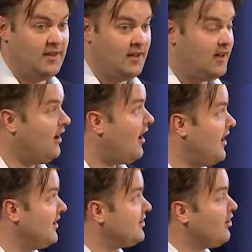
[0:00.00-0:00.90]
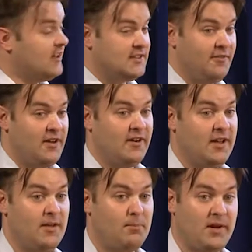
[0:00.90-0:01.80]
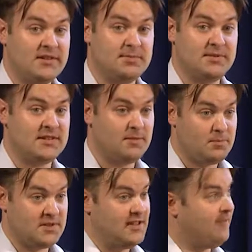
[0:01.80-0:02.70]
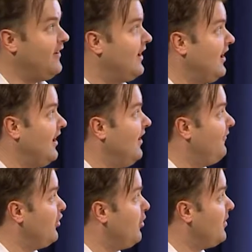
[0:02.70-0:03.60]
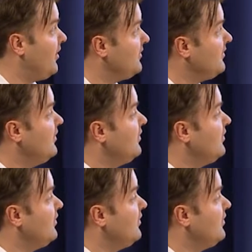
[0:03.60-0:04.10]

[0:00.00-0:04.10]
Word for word: ISR is a very plant-specific phenomenon.